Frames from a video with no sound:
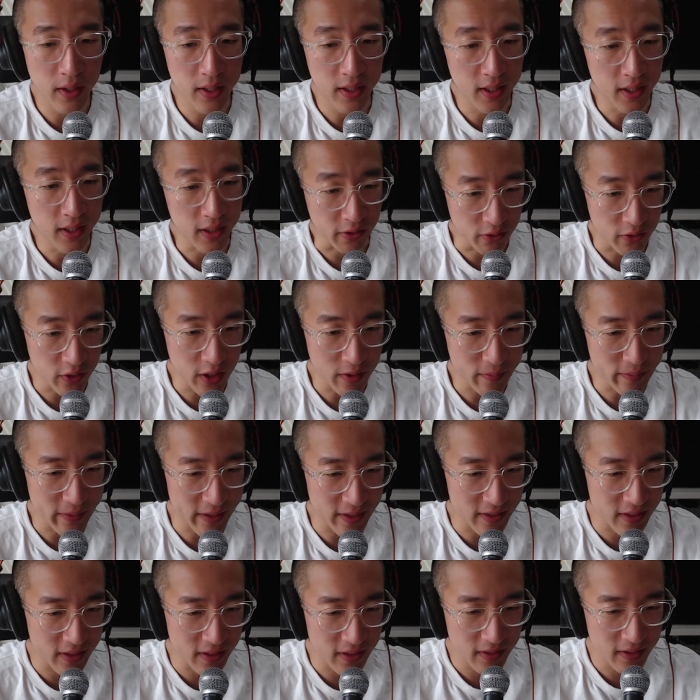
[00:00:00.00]
an
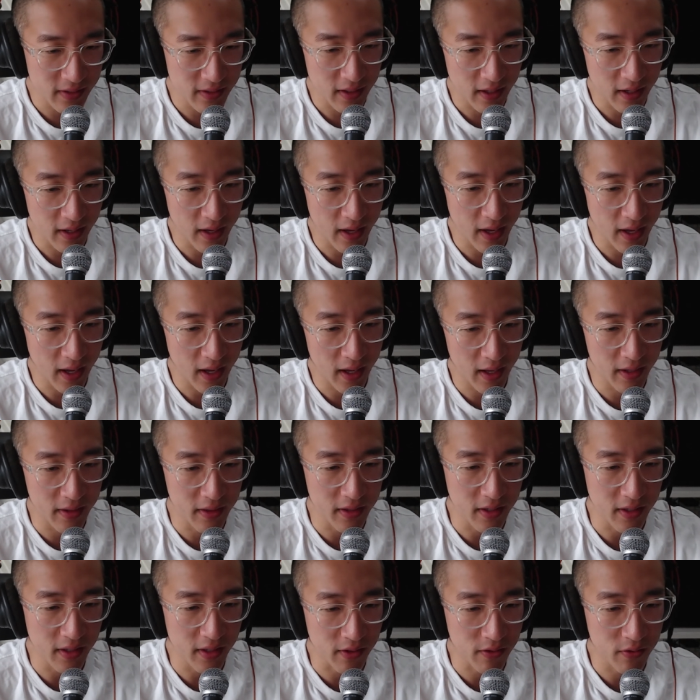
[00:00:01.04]
agreement,
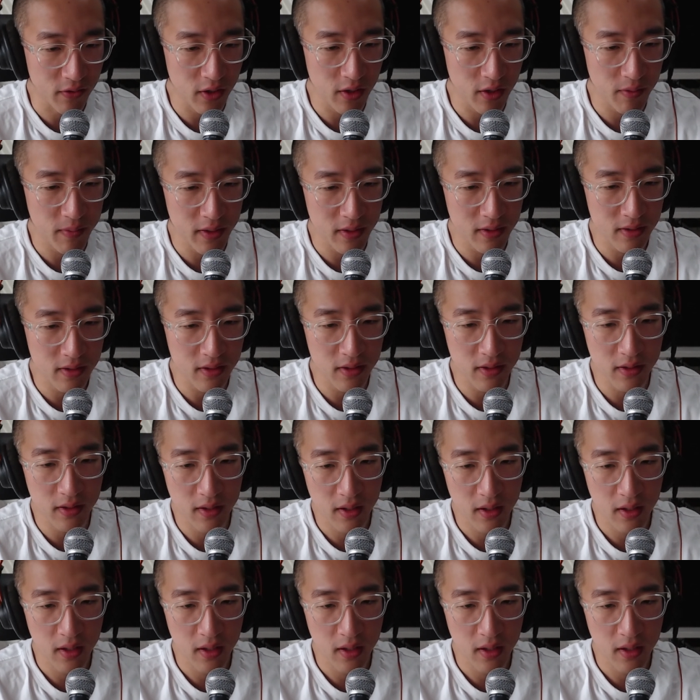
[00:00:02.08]
and the agreement